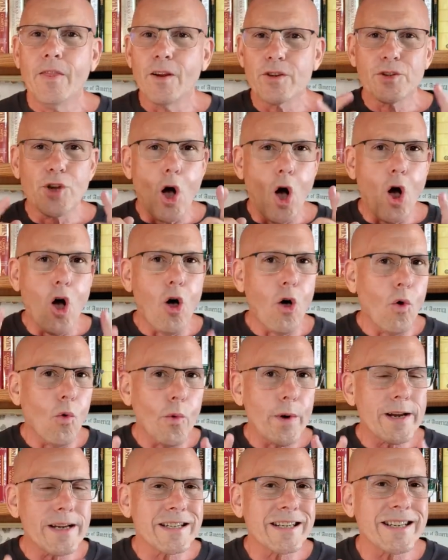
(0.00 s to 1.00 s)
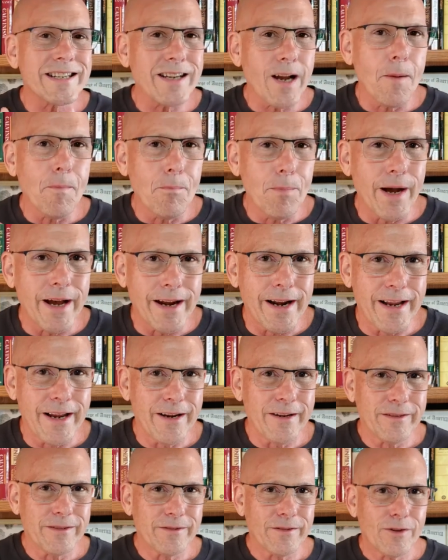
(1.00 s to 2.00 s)
there's always
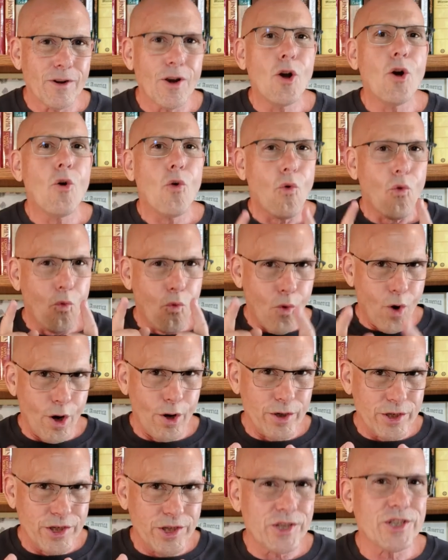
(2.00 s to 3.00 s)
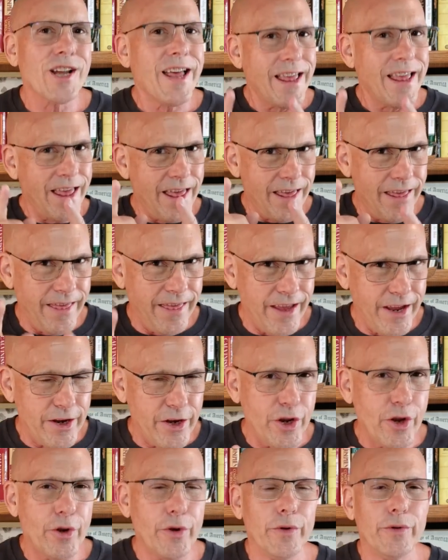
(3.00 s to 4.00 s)
somebody worse
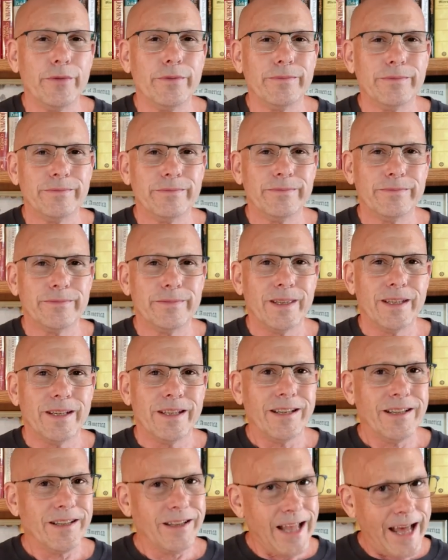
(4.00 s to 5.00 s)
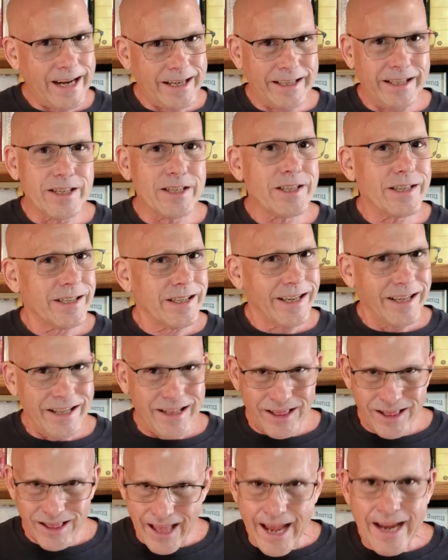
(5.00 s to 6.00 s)
than you, like this,
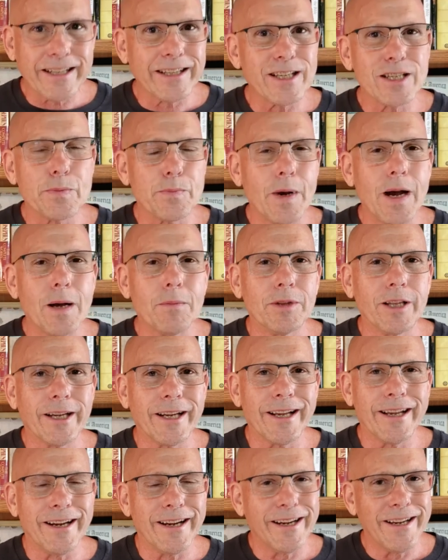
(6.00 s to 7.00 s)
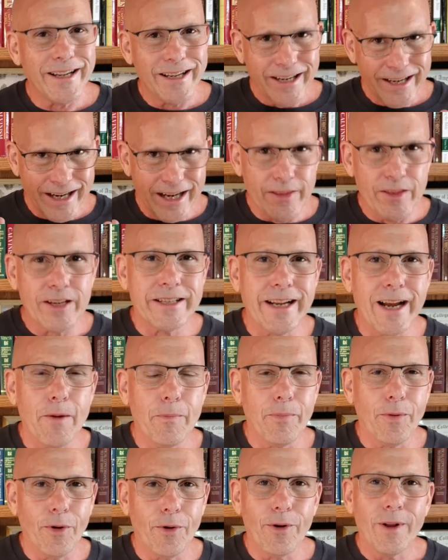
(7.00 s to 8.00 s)
like this publican in the
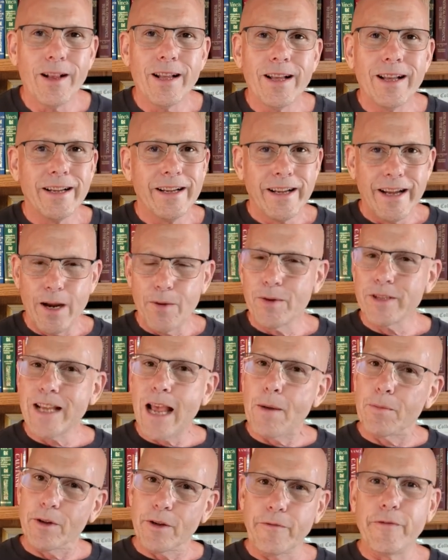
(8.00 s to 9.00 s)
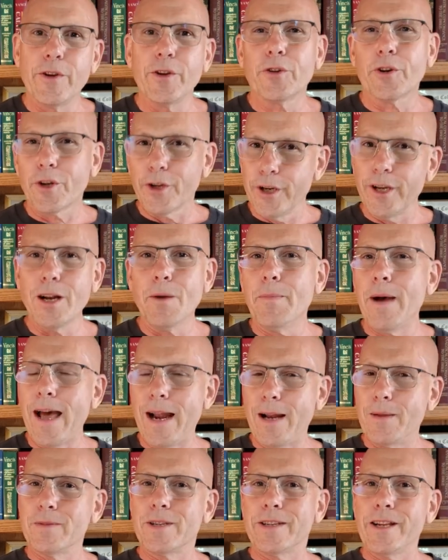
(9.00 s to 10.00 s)
temple he was able to feel good
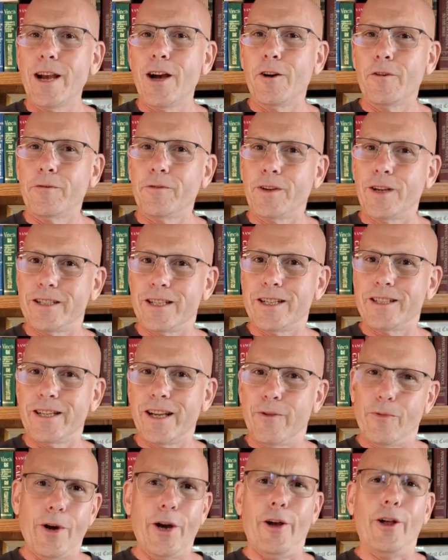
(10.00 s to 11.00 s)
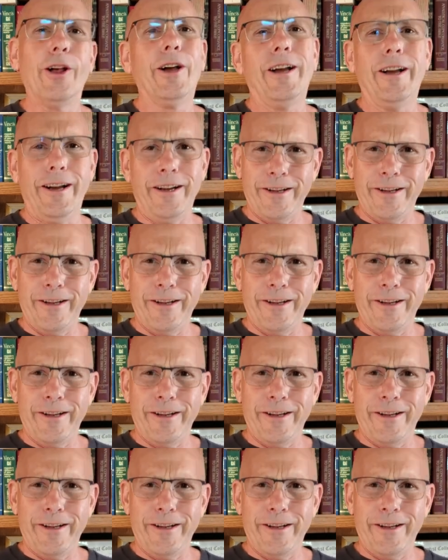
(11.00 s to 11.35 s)
about himself because he said, Well,